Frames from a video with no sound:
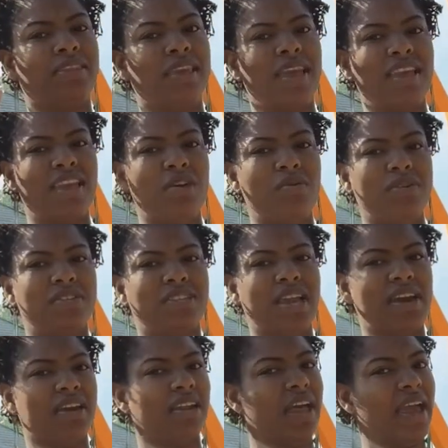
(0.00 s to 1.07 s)
that it was
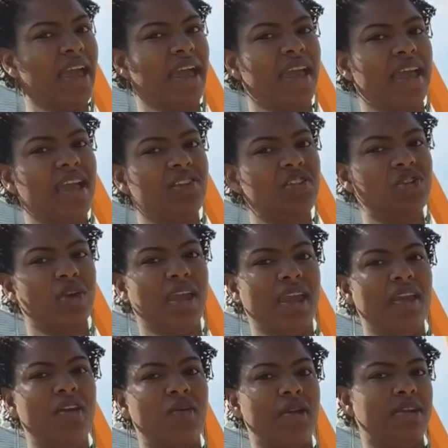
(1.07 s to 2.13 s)
kind of like had extra
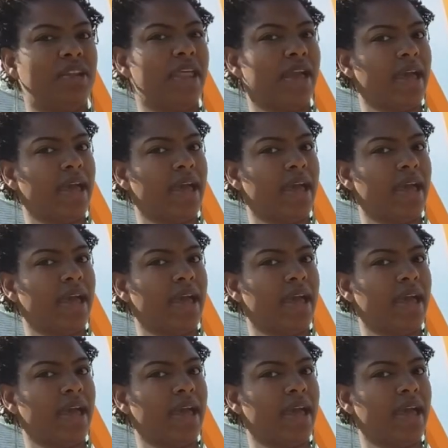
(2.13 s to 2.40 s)
hair in it.